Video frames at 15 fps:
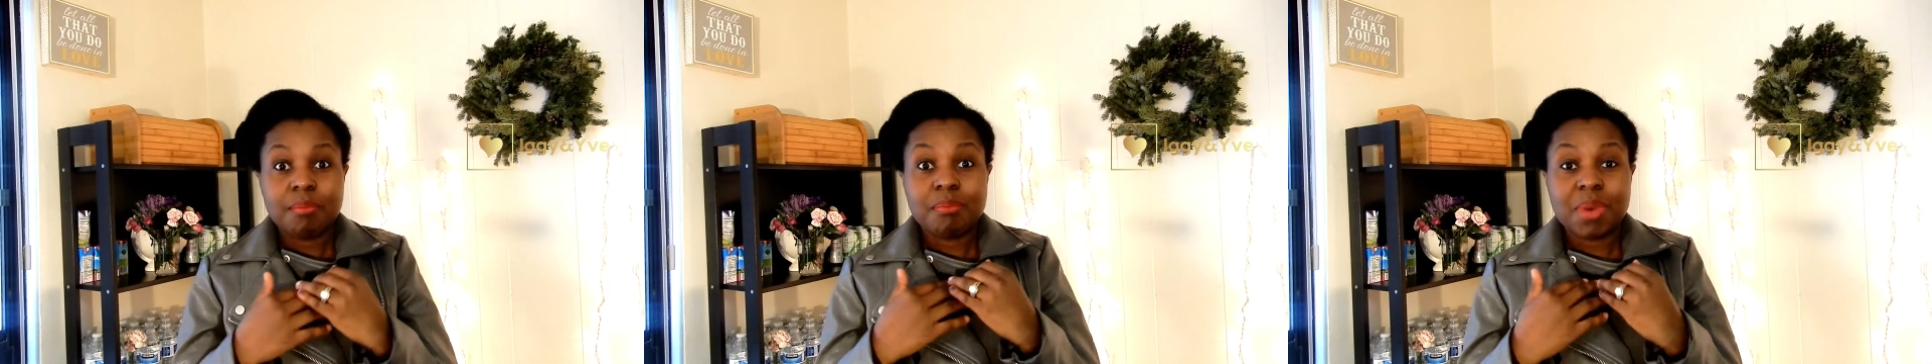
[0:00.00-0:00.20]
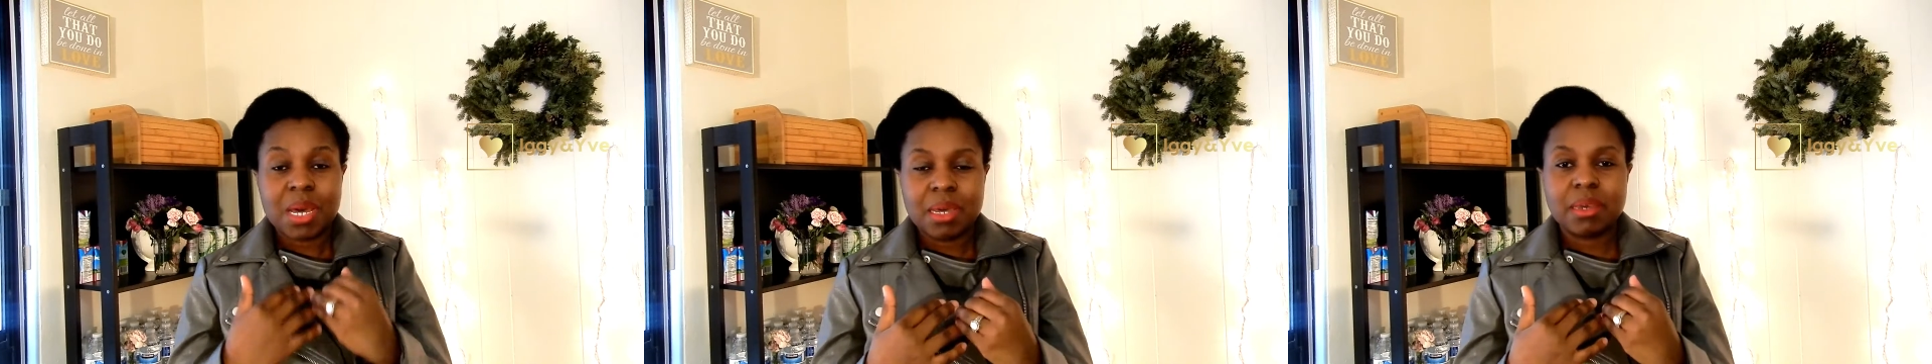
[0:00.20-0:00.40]

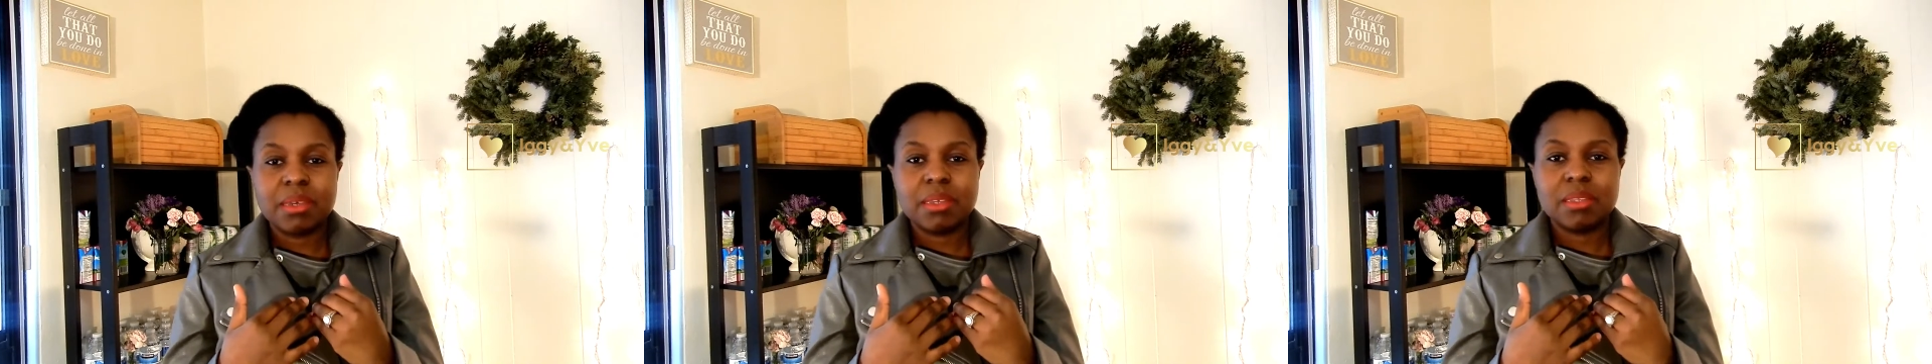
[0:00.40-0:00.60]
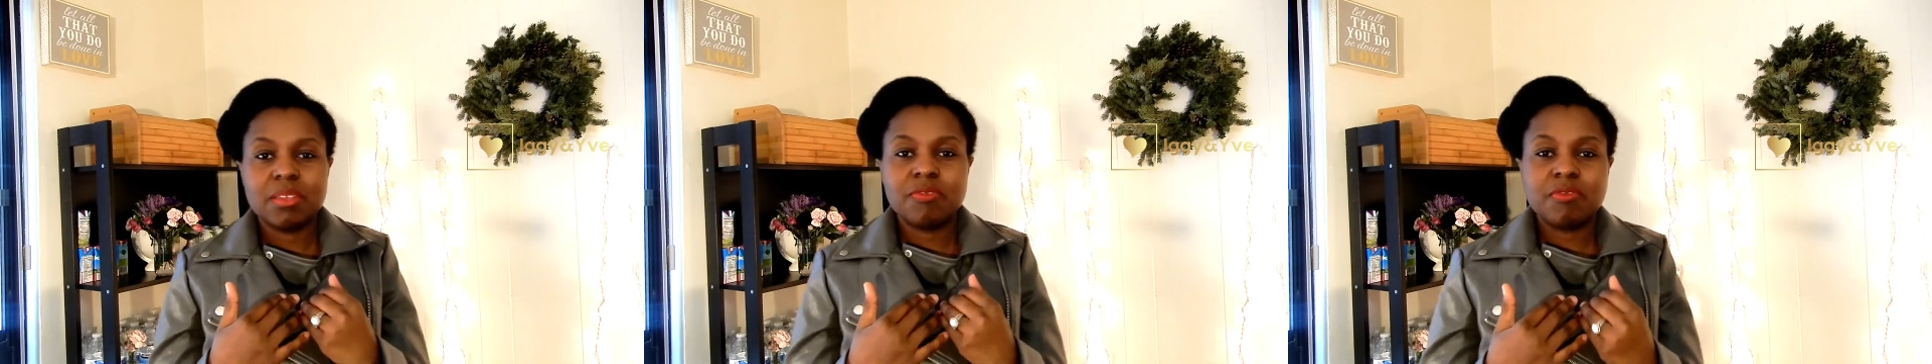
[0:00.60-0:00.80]

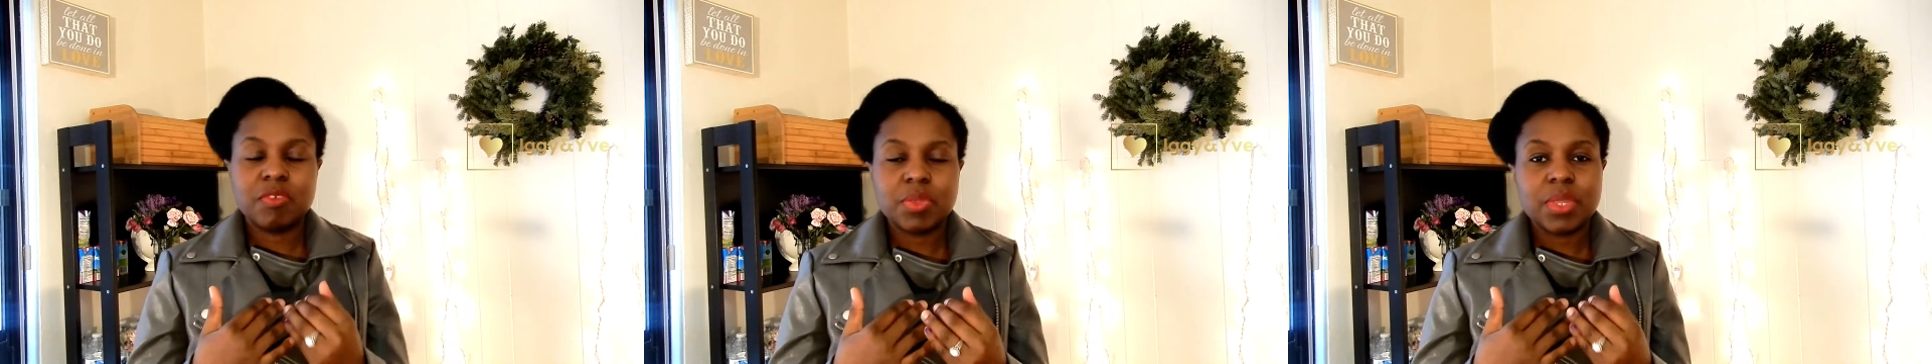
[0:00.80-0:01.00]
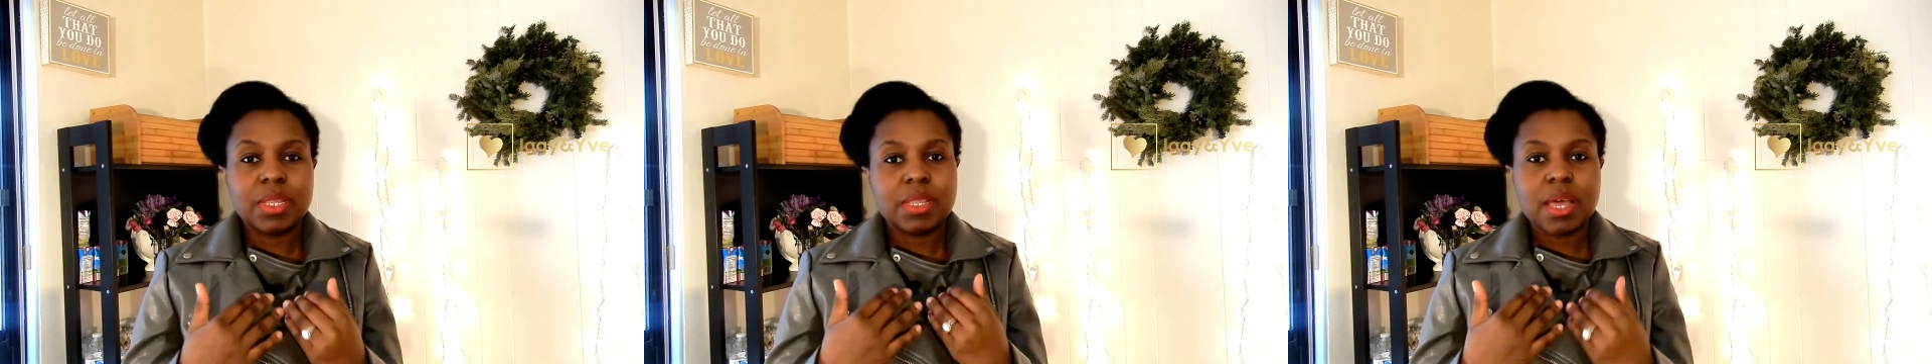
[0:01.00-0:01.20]
mind
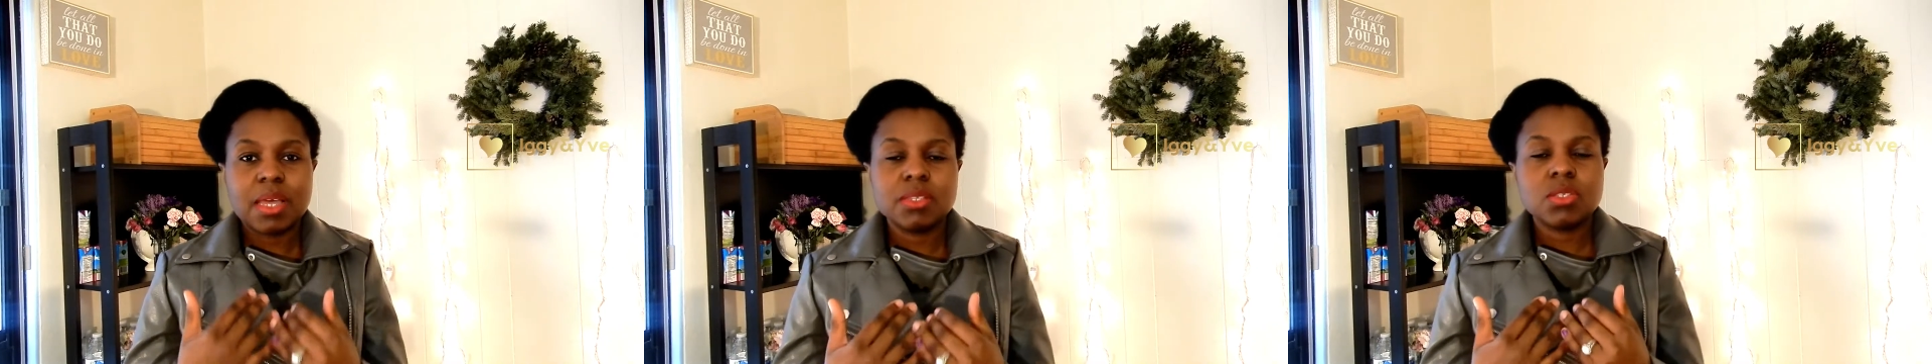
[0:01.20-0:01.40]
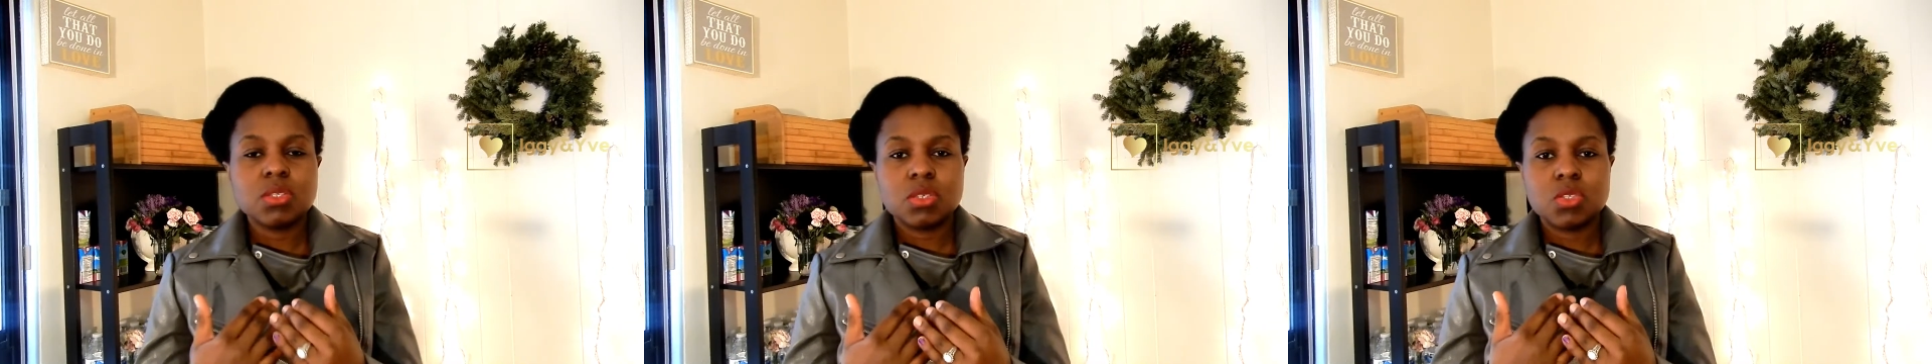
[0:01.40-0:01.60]
for the
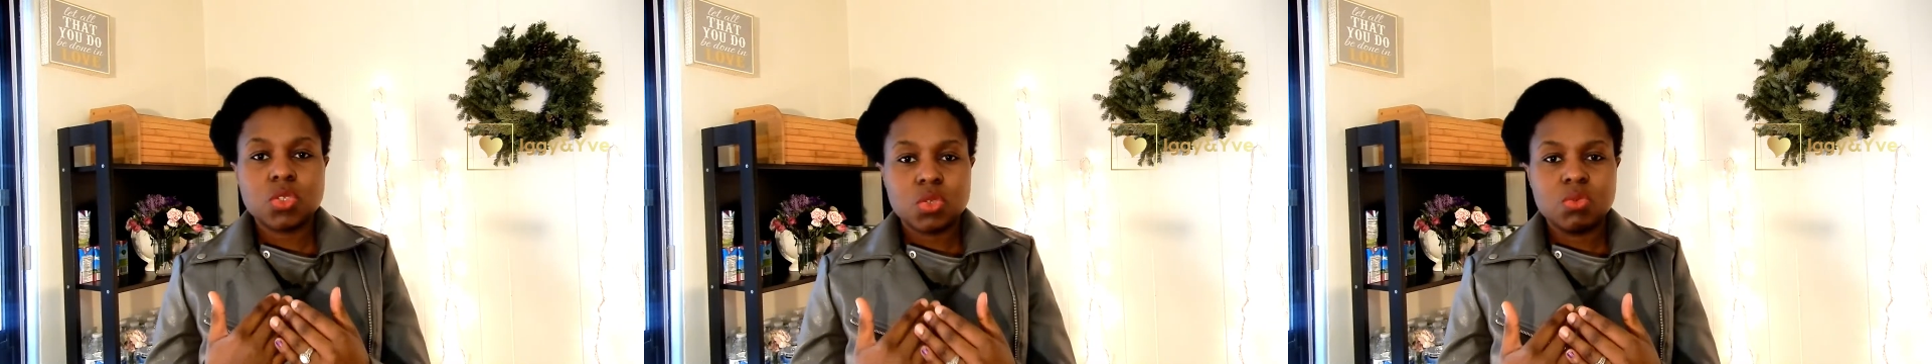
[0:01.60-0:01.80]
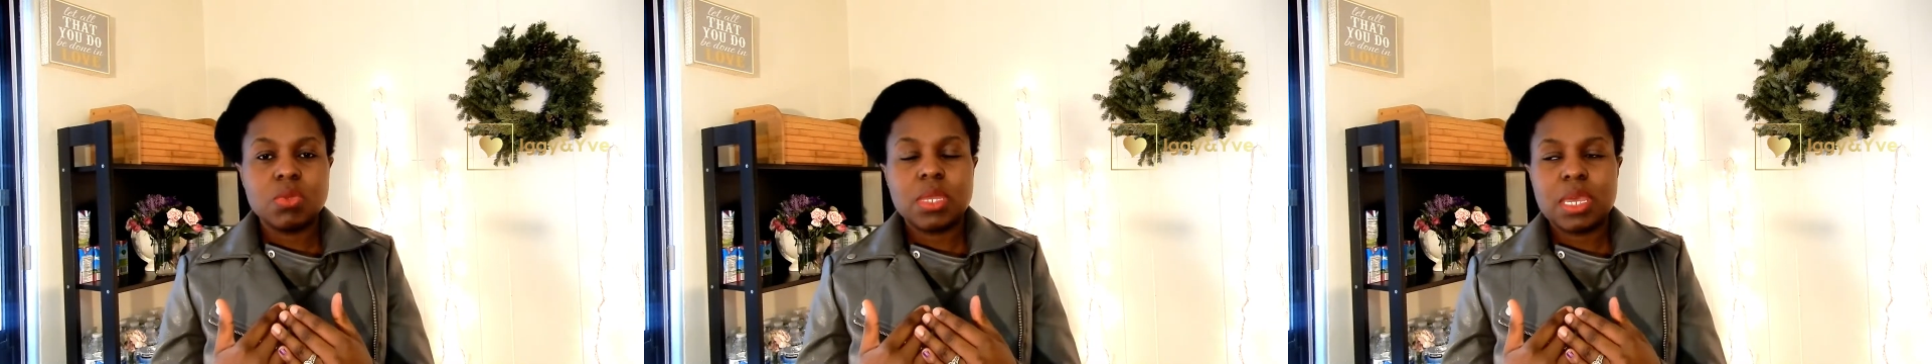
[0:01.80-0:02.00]
last
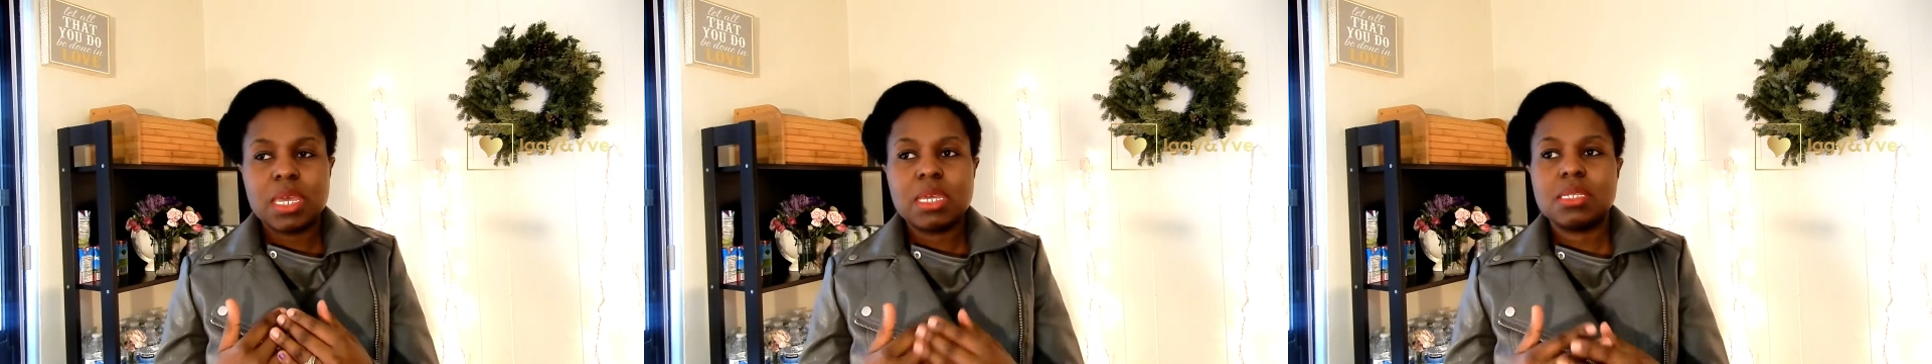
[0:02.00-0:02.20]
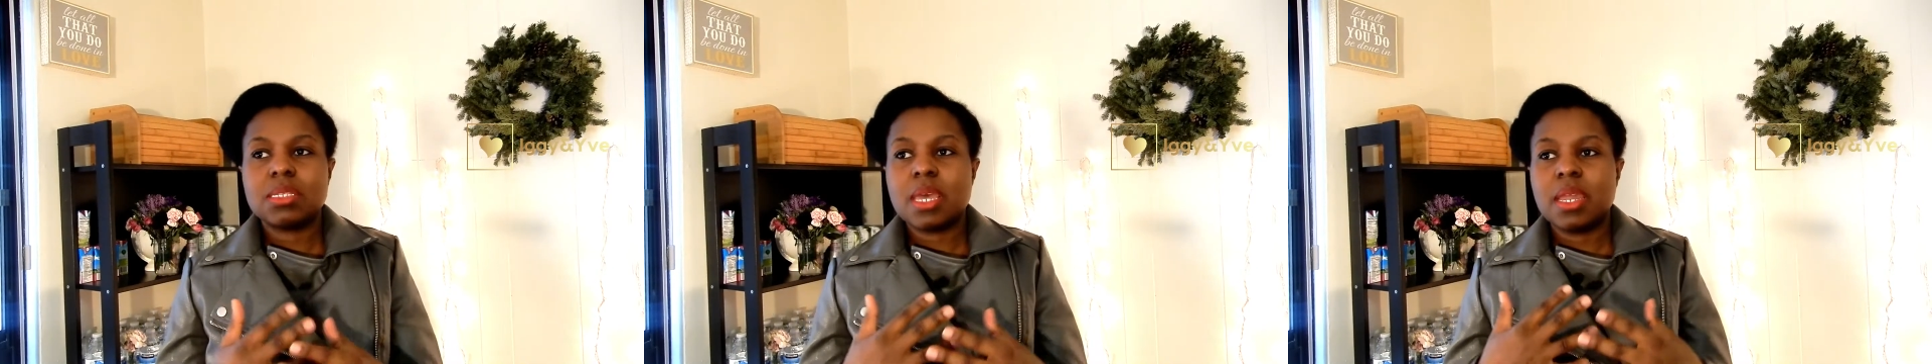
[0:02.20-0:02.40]
2 days,